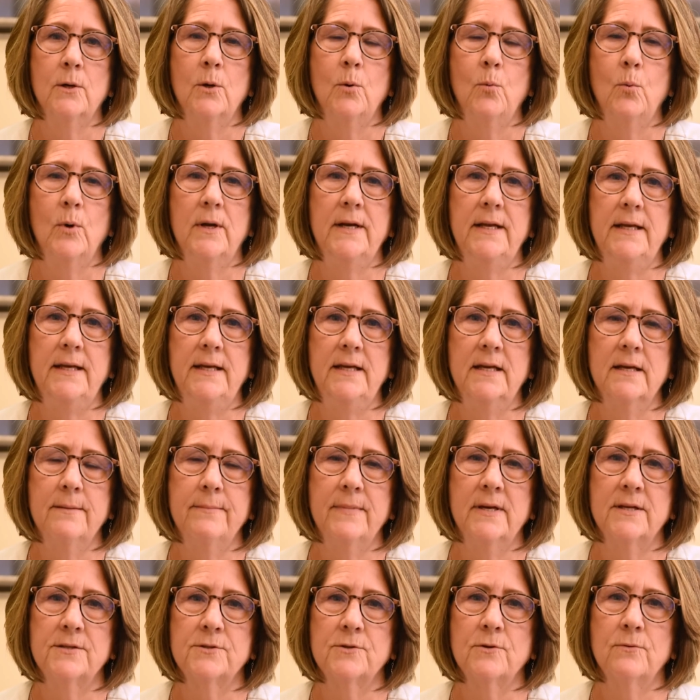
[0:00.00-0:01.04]
When
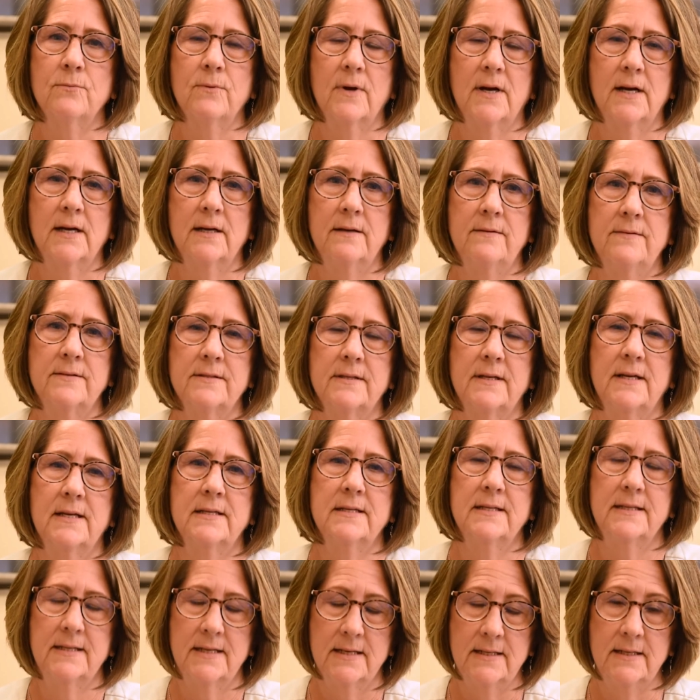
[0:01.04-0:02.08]
EMS arrives, and
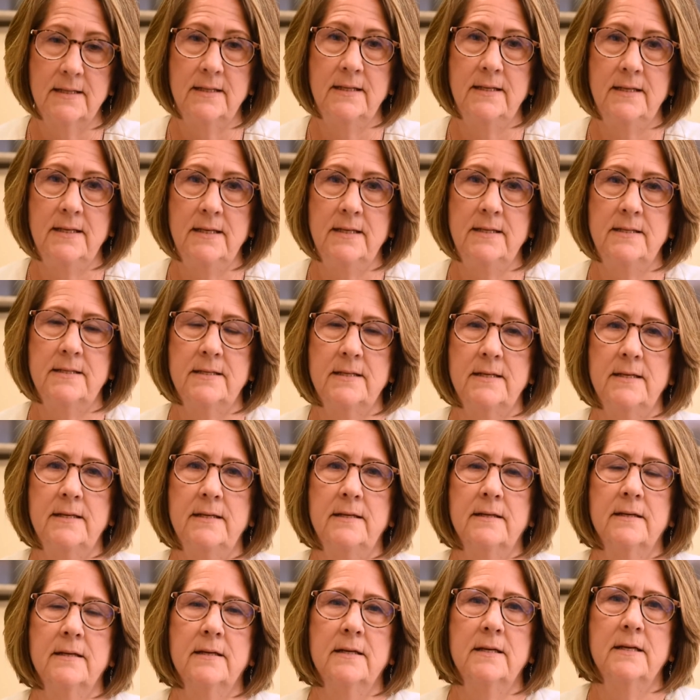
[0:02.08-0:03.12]
again in the
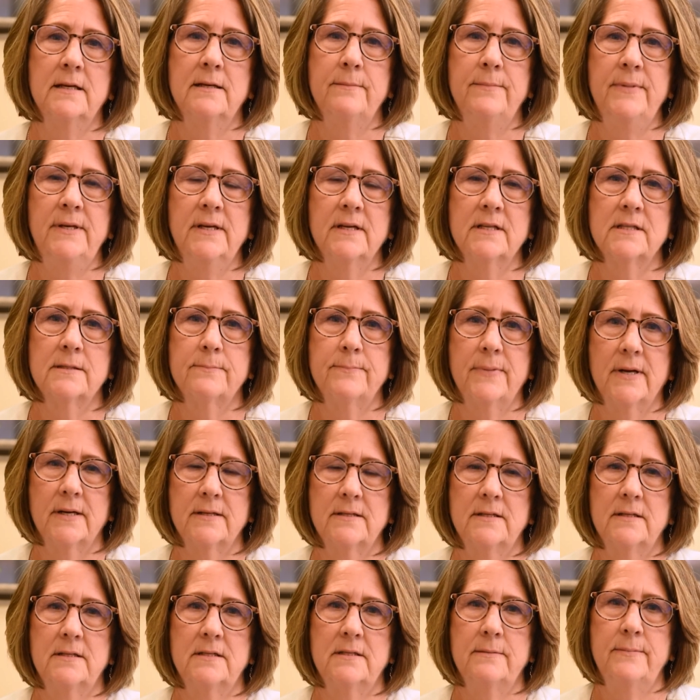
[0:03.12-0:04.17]
ED, be
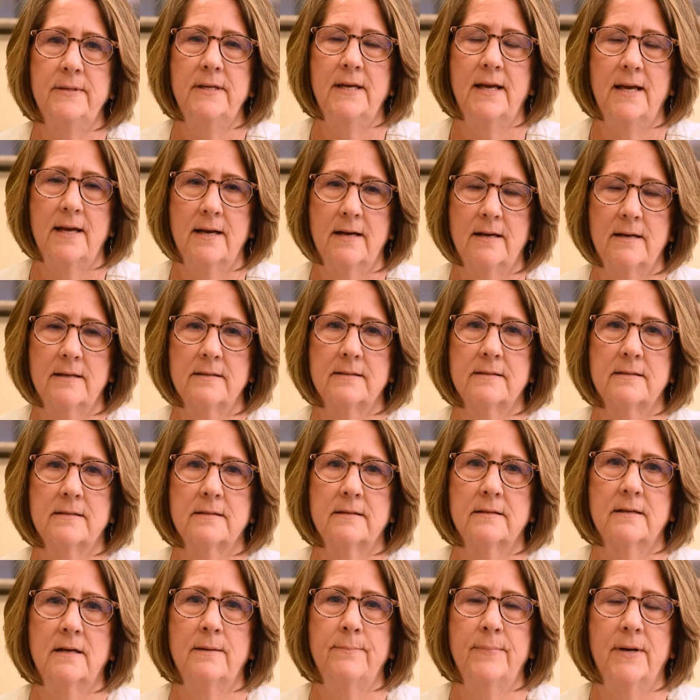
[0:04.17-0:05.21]
expected to be
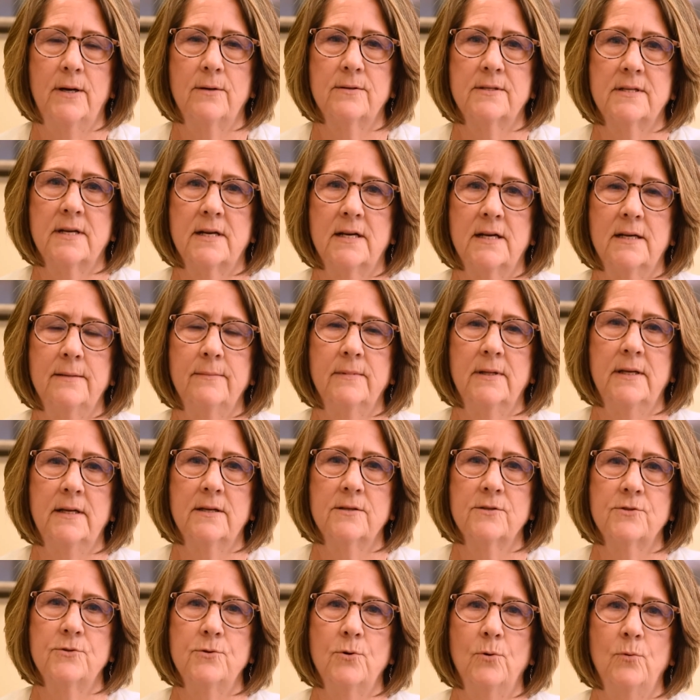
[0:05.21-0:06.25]
asked about time
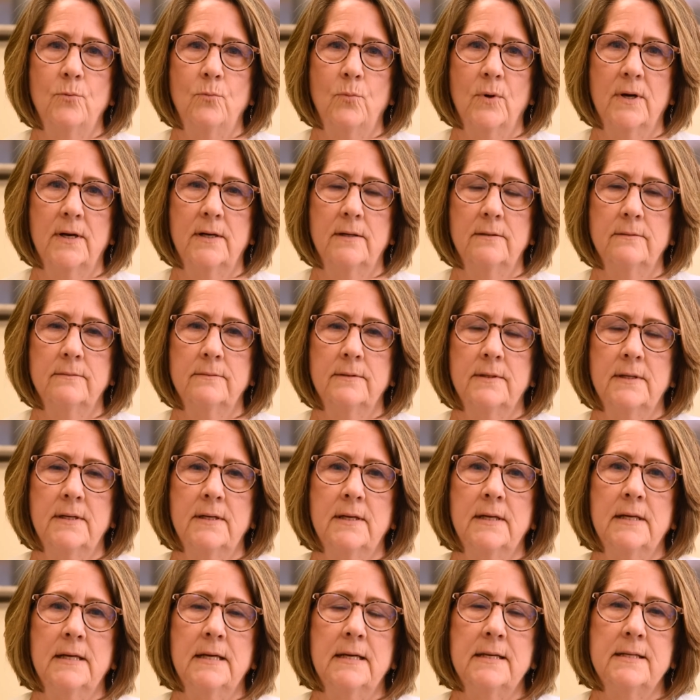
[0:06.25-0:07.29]
last known well.
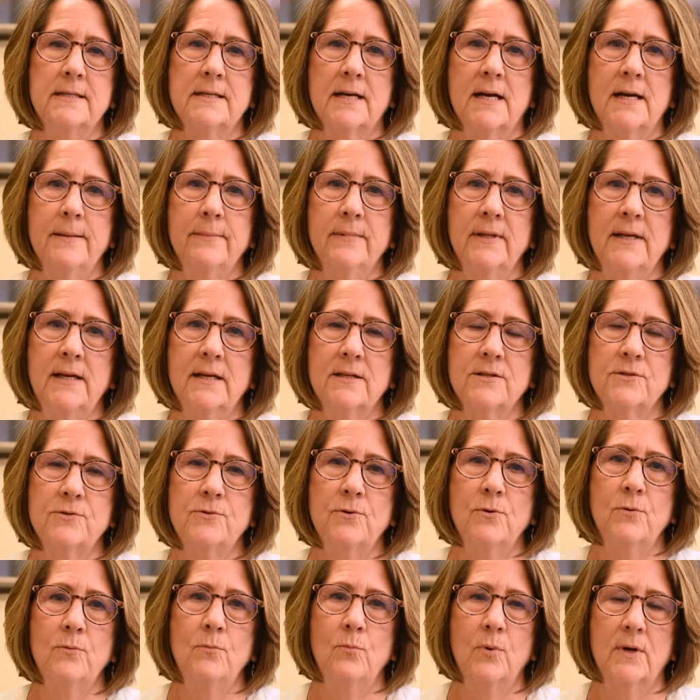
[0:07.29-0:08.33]
Time last
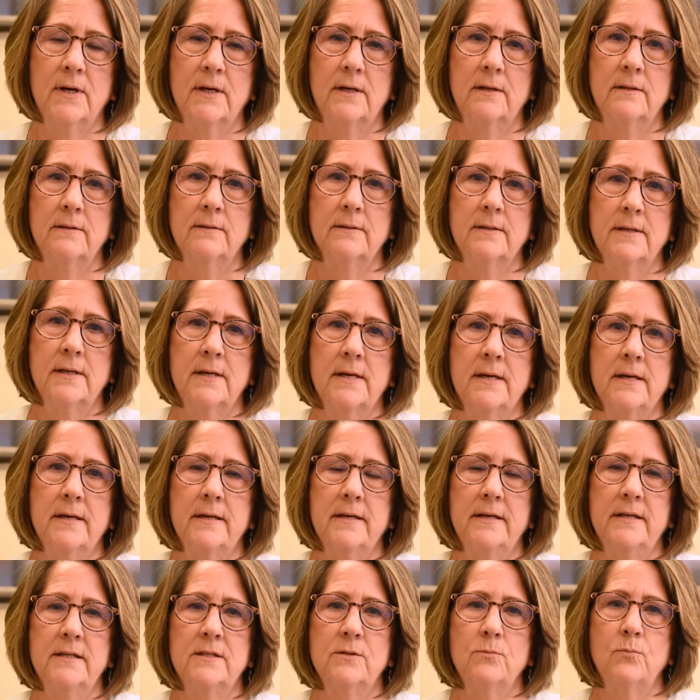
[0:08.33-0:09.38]
known well
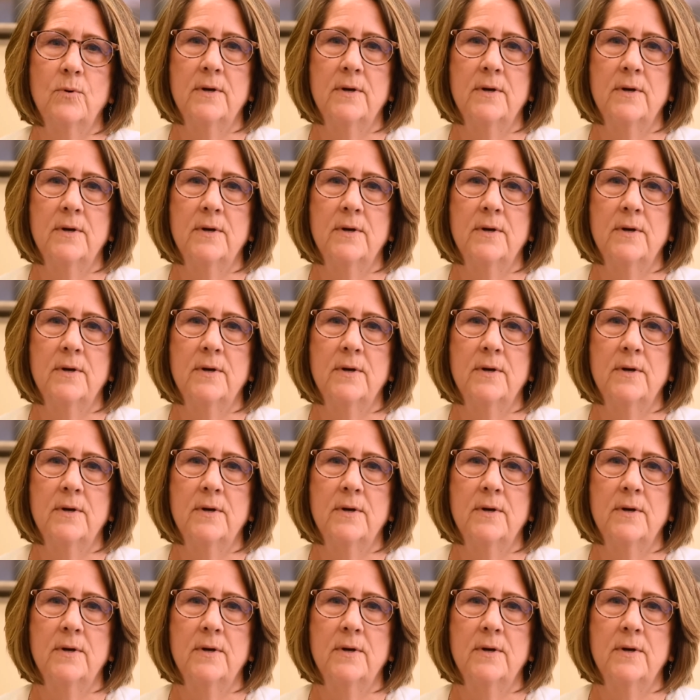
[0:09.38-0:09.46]
is